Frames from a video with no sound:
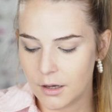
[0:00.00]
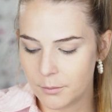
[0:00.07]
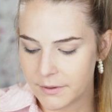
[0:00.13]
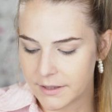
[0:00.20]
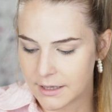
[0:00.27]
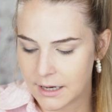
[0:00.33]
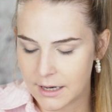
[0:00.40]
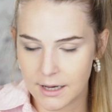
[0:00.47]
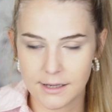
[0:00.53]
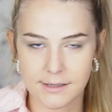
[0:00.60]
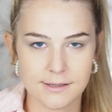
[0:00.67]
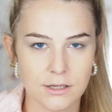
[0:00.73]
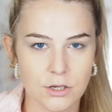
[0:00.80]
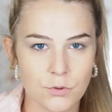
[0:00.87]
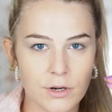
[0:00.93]

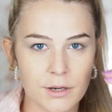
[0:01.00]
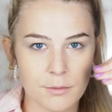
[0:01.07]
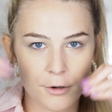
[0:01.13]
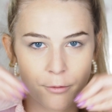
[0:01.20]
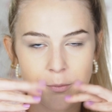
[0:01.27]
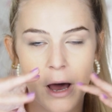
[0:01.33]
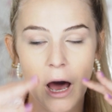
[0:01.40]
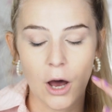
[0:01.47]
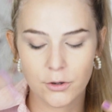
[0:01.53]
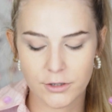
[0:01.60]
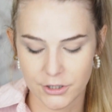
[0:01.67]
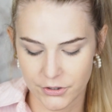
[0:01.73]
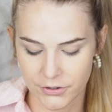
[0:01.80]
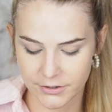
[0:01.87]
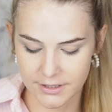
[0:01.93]
because cream on
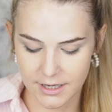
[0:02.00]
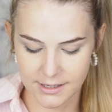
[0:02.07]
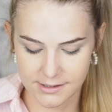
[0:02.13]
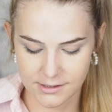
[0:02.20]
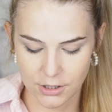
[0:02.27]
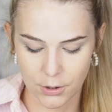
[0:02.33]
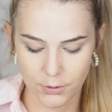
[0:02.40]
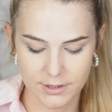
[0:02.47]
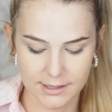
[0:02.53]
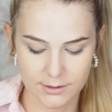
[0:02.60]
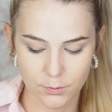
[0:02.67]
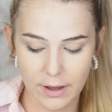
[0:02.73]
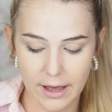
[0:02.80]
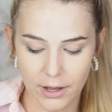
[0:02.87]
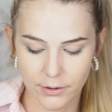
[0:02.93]
powder doesn't go
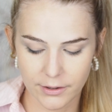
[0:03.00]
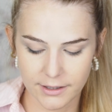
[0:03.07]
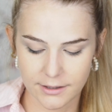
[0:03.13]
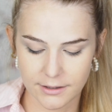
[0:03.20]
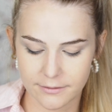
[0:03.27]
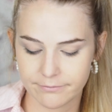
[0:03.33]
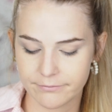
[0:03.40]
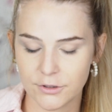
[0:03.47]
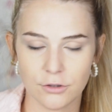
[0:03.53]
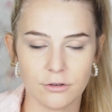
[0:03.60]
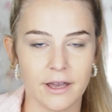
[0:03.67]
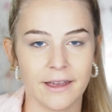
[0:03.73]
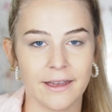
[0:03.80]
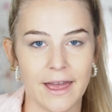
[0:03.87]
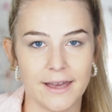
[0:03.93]
that well. You
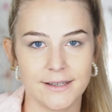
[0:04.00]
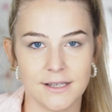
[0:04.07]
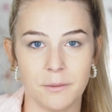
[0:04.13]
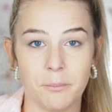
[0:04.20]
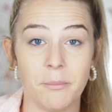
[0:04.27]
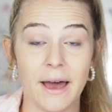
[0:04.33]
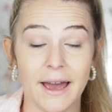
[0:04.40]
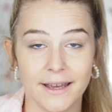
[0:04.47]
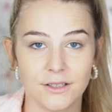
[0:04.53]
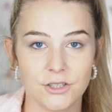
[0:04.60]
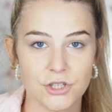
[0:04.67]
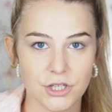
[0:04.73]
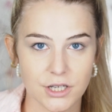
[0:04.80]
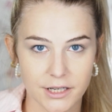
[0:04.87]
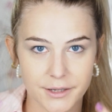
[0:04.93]
can get a
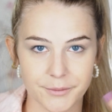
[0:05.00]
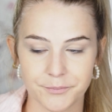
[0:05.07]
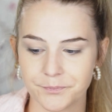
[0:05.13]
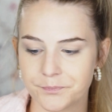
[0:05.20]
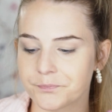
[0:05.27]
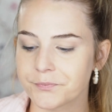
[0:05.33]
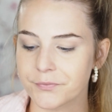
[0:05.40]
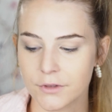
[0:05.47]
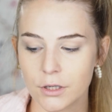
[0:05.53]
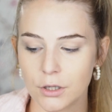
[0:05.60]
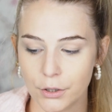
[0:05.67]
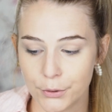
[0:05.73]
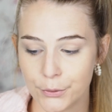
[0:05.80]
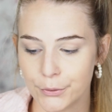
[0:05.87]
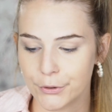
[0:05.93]
patchy
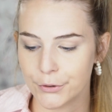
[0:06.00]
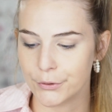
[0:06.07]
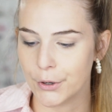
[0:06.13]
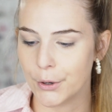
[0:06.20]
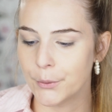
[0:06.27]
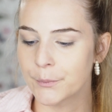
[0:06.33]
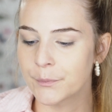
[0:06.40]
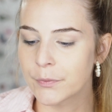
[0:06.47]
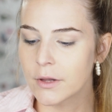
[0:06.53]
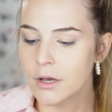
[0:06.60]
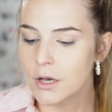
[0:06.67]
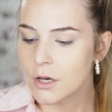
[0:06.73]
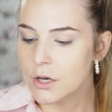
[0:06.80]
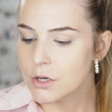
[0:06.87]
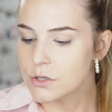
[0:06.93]
look, you know.
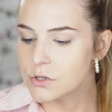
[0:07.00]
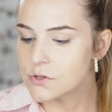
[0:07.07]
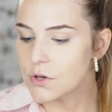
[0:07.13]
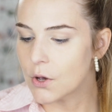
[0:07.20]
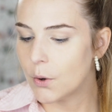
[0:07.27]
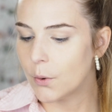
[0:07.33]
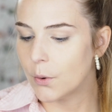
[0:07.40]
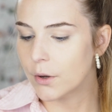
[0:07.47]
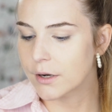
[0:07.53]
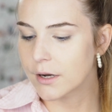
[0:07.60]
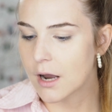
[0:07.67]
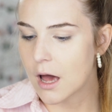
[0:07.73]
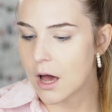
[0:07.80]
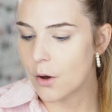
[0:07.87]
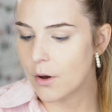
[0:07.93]
So
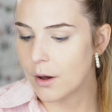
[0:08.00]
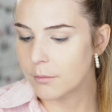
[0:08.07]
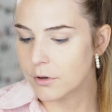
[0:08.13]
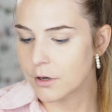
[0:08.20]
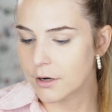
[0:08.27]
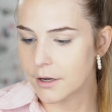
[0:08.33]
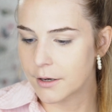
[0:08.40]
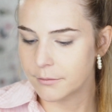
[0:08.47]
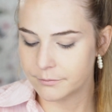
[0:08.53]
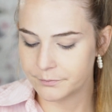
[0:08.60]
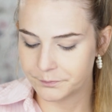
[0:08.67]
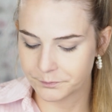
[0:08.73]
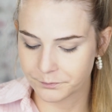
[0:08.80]
now I'm gonna